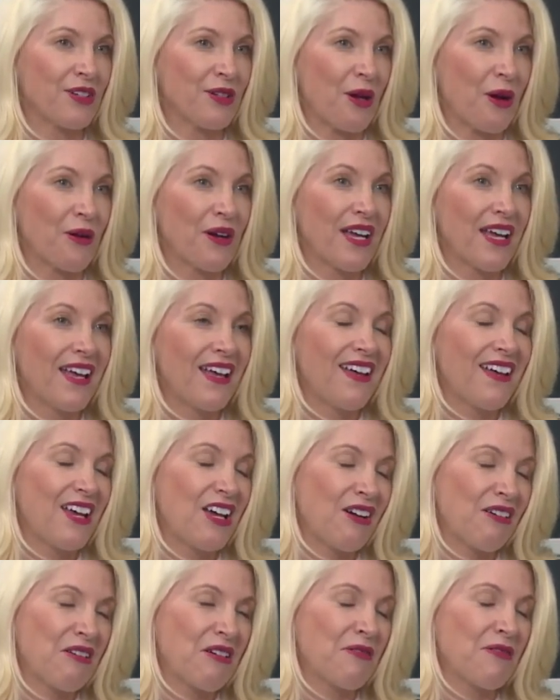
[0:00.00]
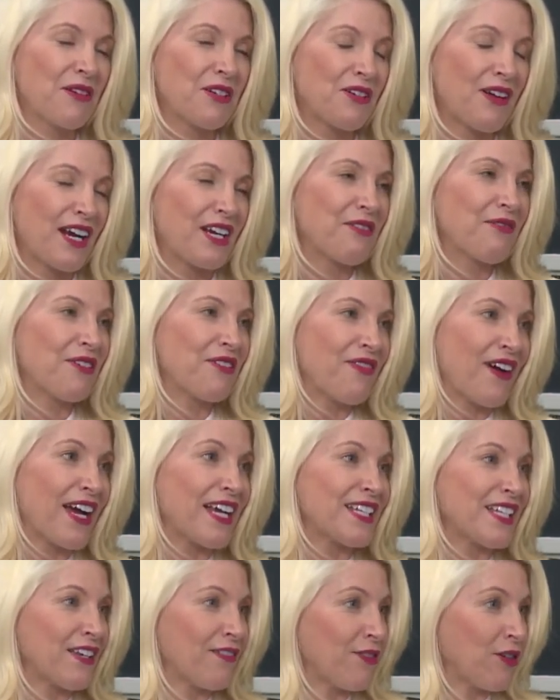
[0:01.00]
So we try to
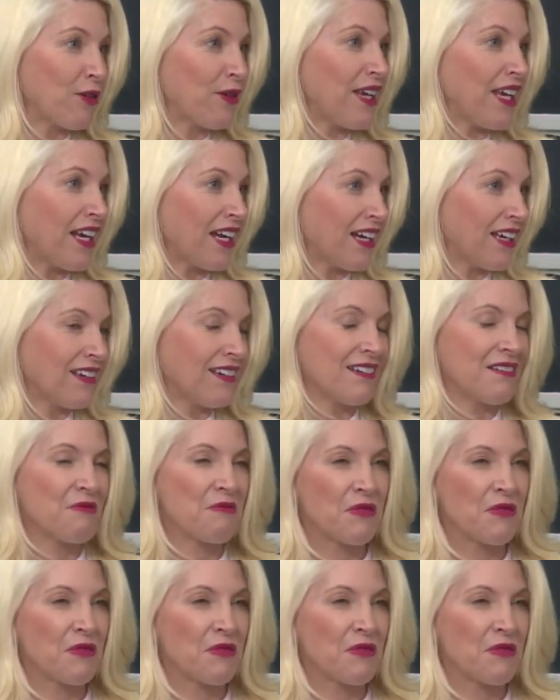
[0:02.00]
advise if you can,